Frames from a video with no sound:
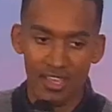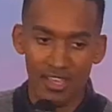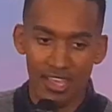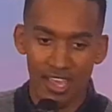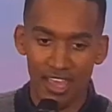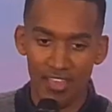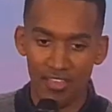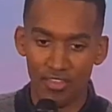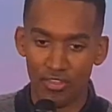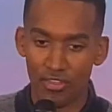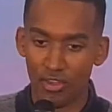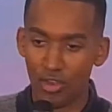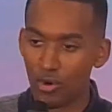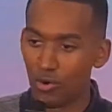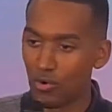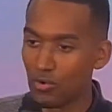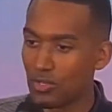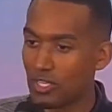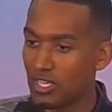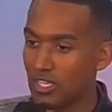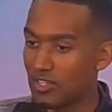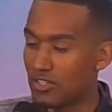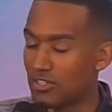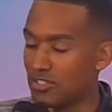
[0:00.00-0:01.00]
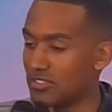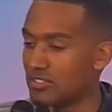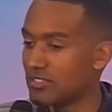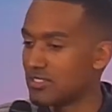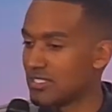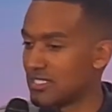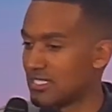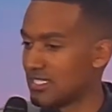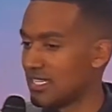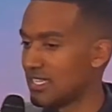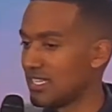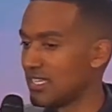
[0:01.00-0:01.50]
And though he couldn't
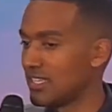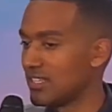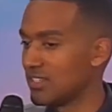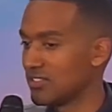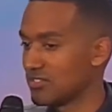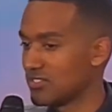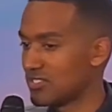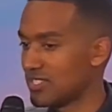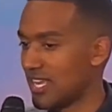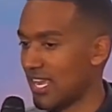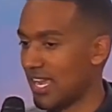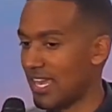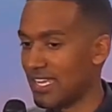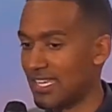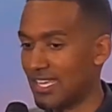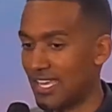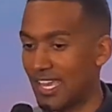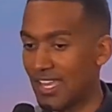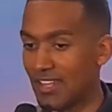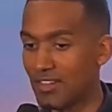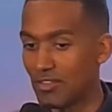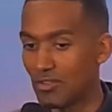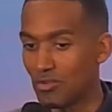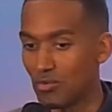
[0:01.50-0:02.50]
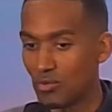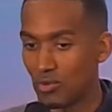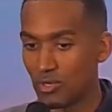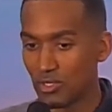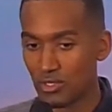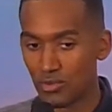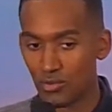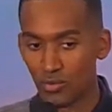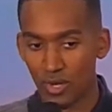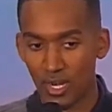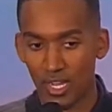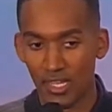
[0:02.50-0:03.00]
see, he'll say, I gained the
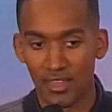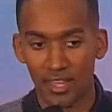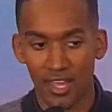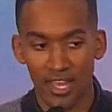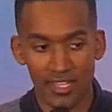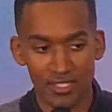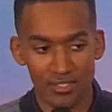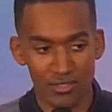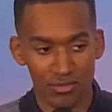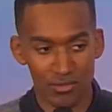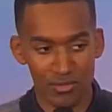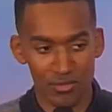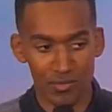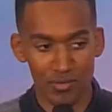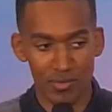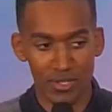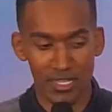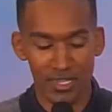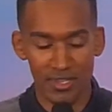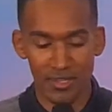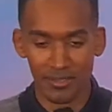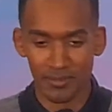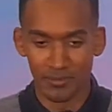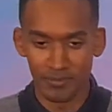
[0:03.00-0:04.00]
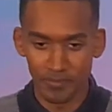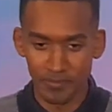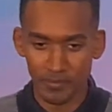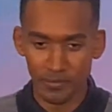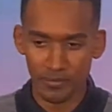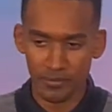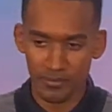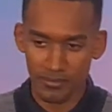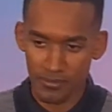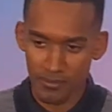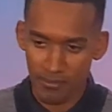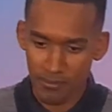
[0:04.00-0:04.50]
world, what I lost was me.
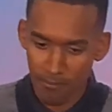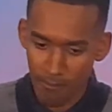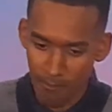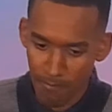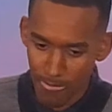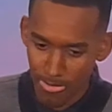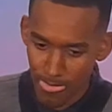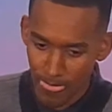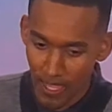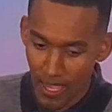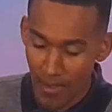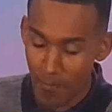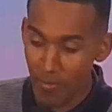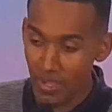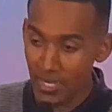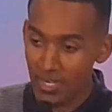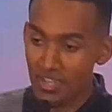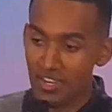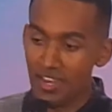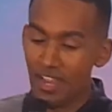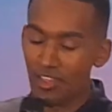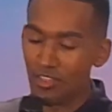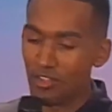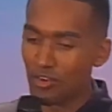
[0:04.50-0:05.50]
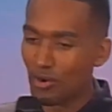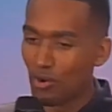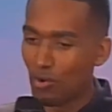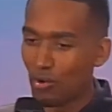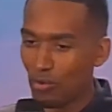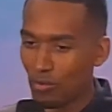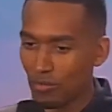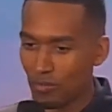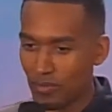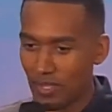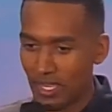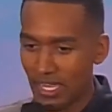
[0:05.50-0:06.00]
I met another
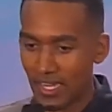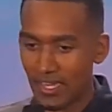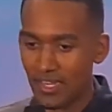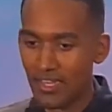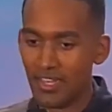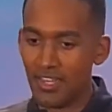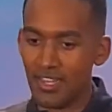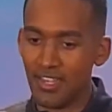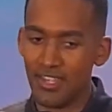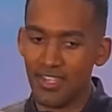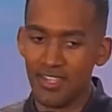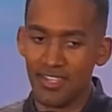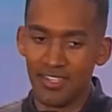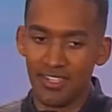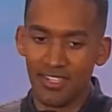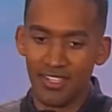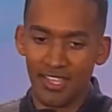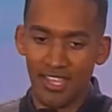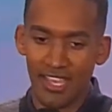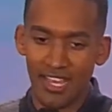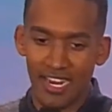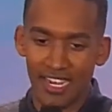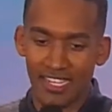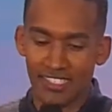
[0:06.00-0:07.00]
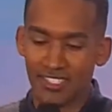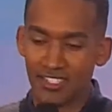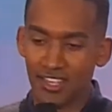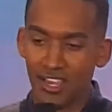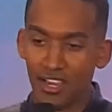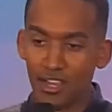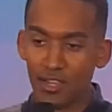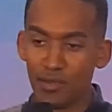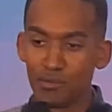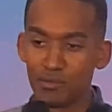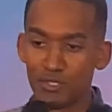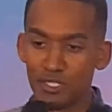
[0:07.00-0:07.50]
old man, and I
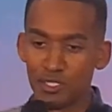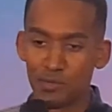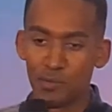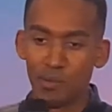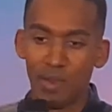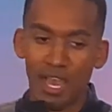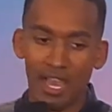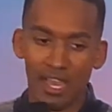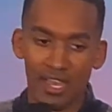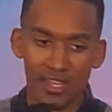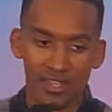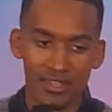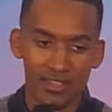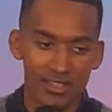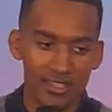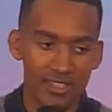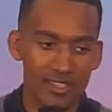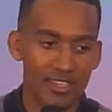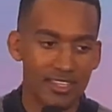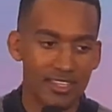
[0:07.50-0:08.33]
saw him smile.